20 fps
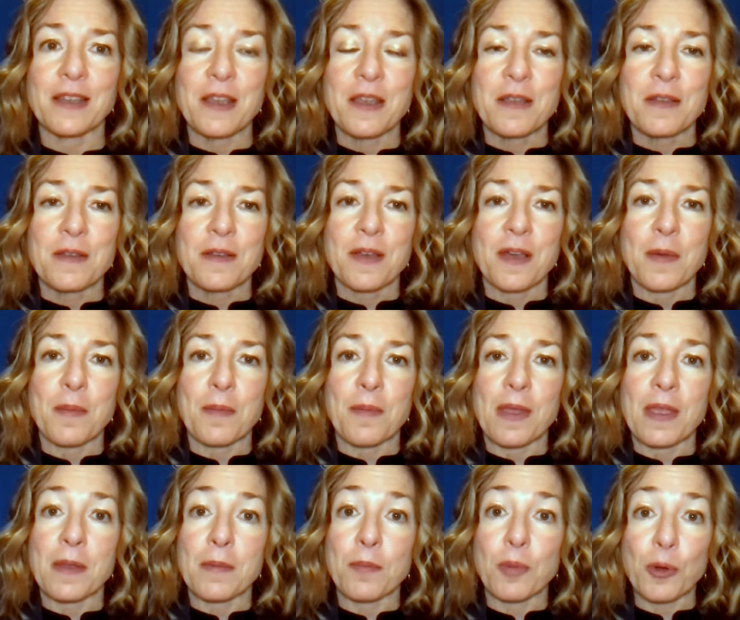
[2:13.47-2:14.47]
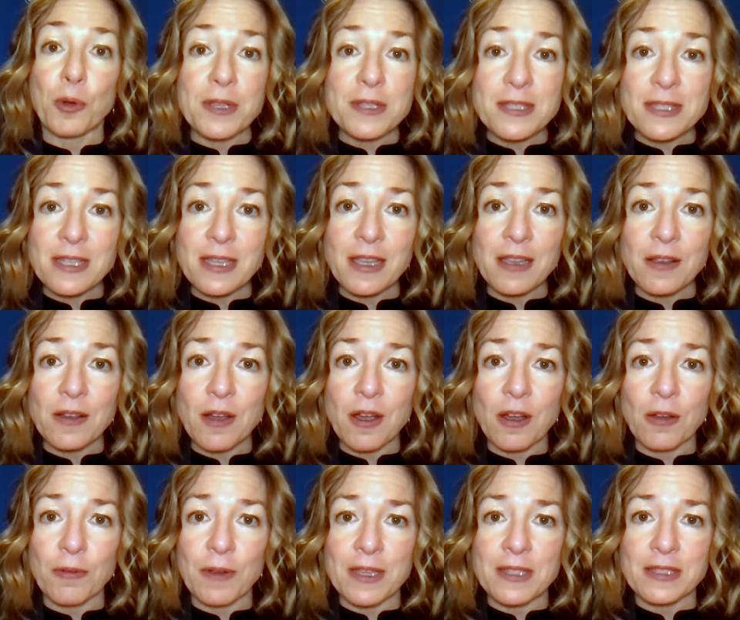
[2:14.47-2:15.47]
in Boise, our
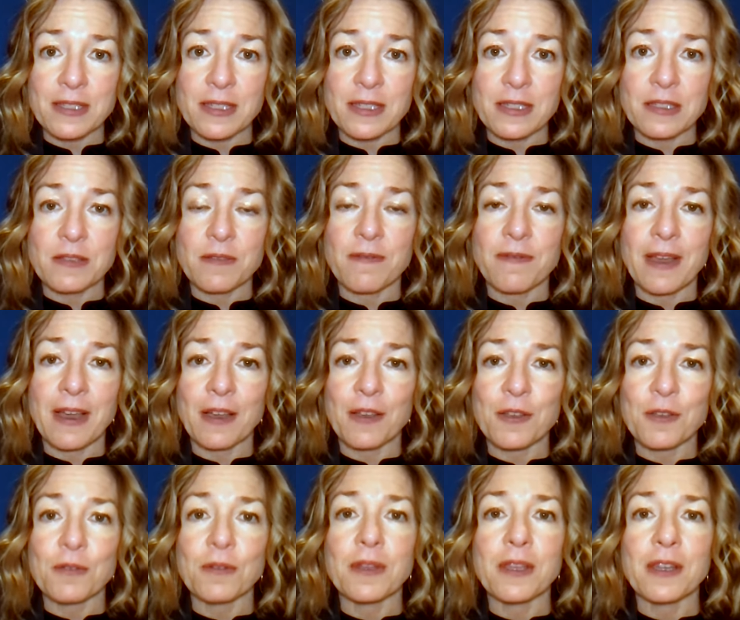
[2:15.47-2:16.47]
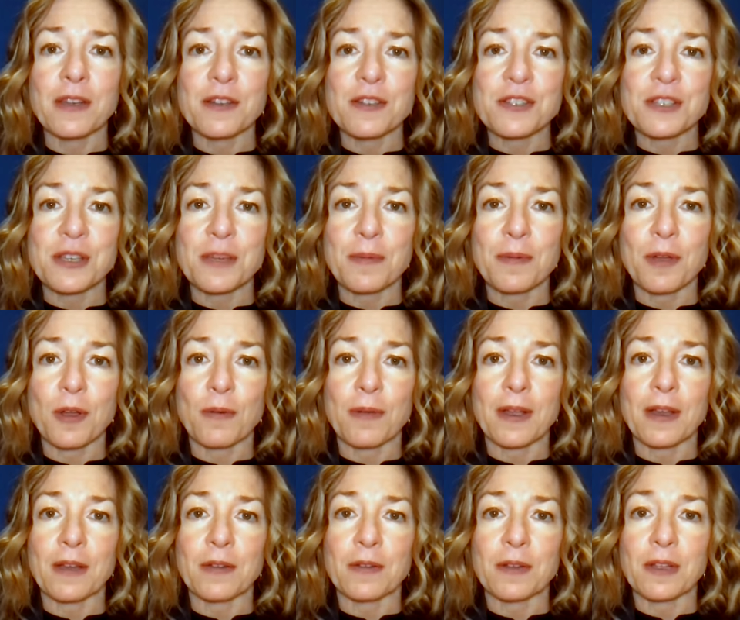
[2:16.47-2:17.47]
residents value leadership
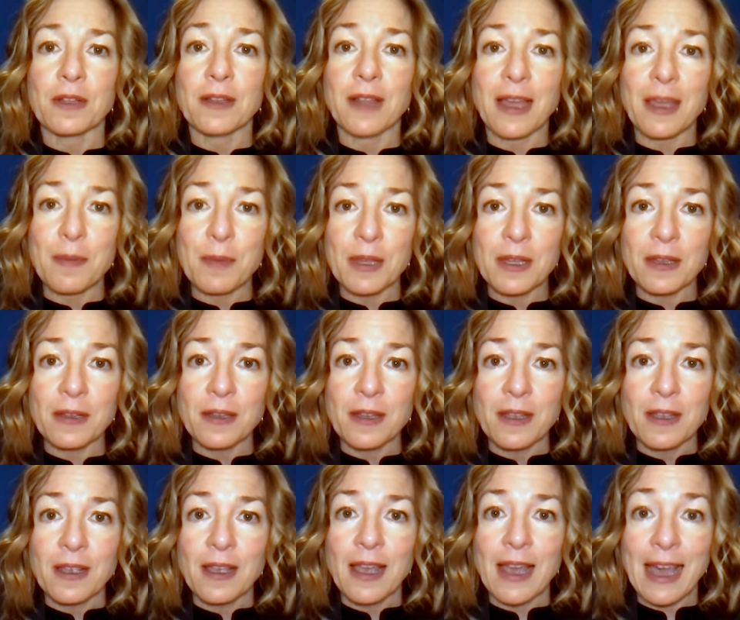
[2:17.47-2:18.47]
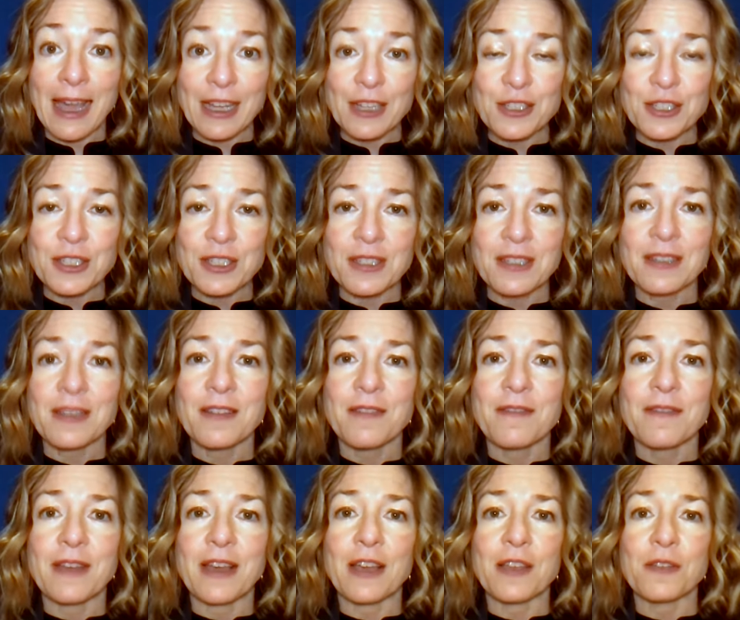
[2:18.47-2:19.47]
around climate action,
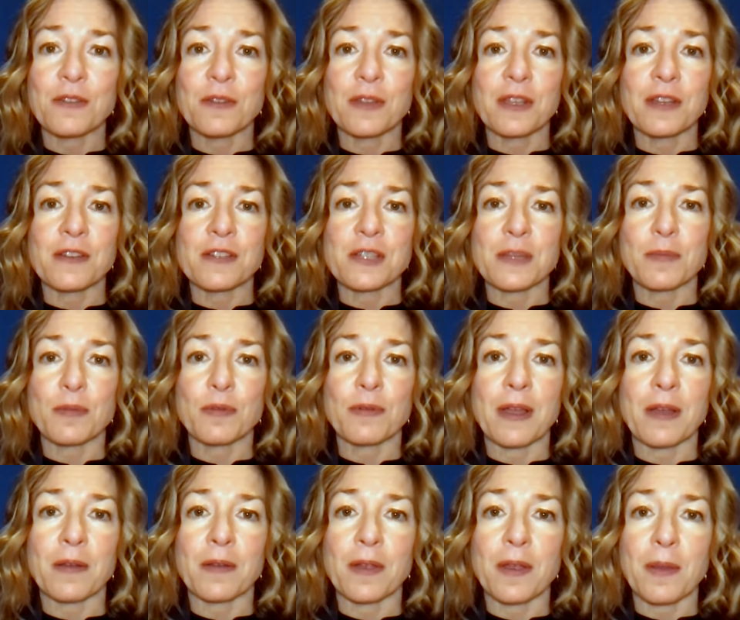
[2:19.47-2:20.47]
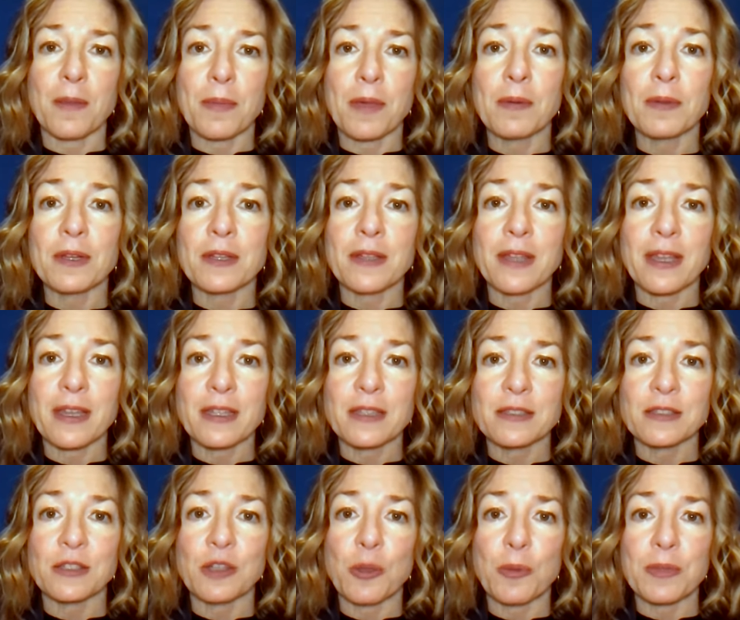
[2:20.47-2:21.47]
value leadership around public lands and
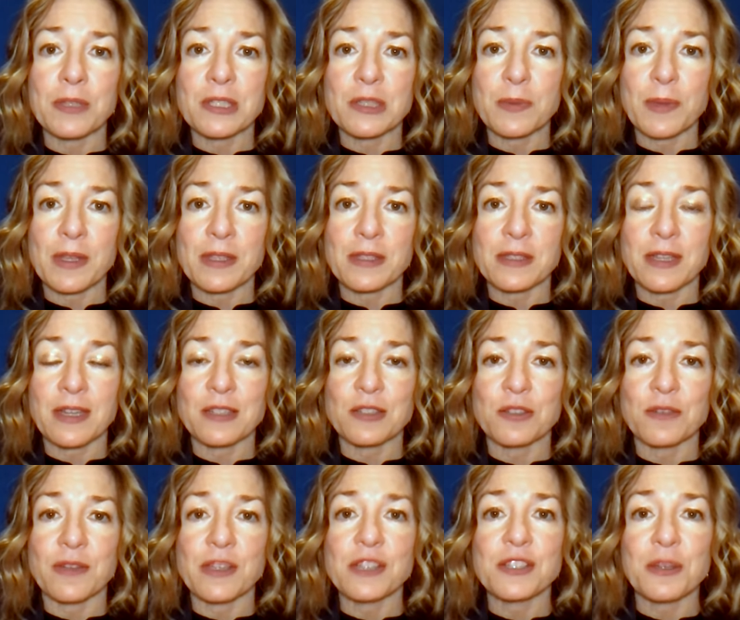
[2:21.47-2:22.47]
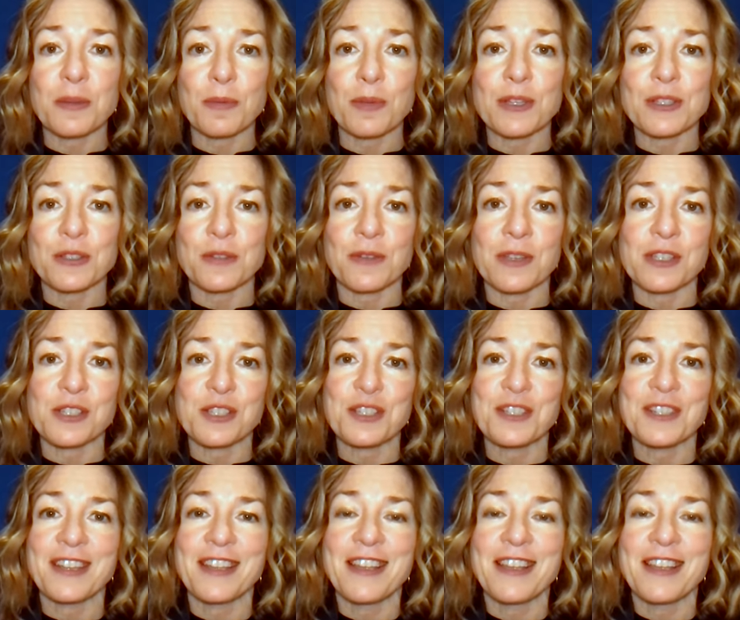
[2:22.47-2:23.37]
open space conservation and preservation.